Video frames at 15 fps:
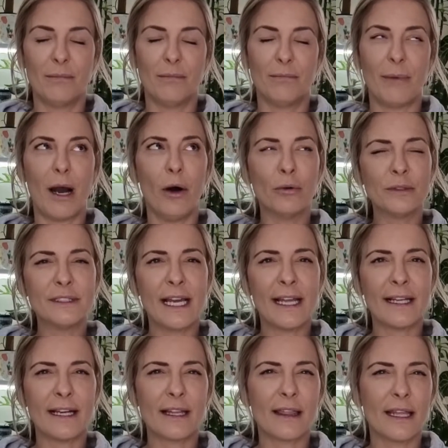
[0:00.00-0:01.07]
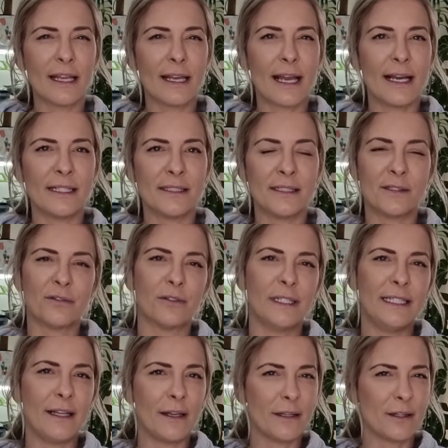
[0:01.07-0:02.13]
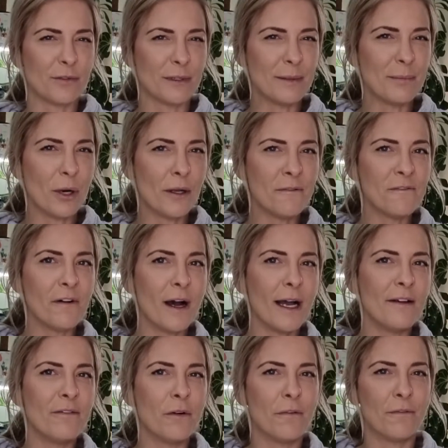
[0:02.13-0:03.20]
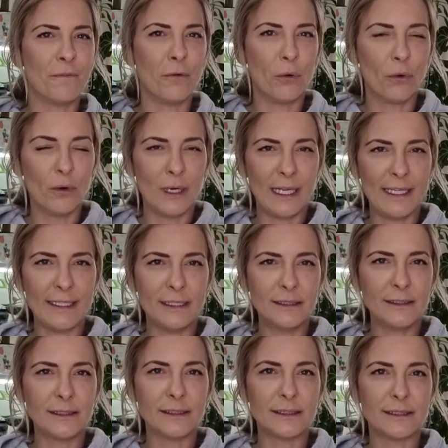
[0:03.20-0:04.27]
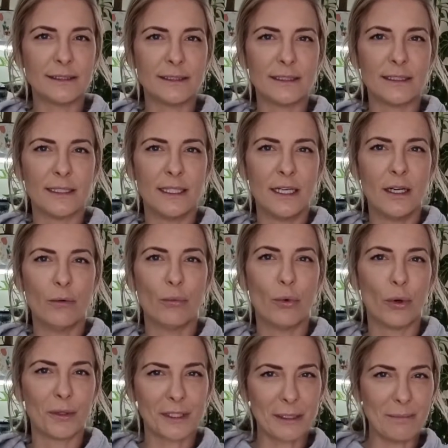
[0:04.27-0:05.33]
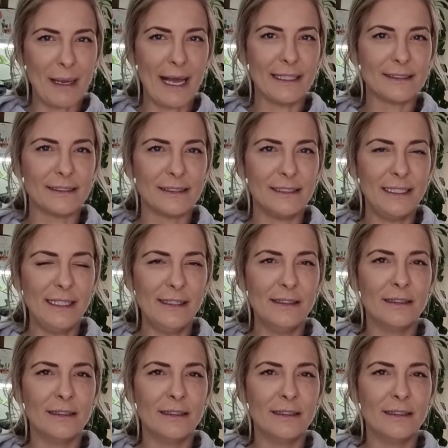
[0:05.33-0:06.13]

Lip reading: My old tank, I think, had either 3.5 or 4 liters water capacity.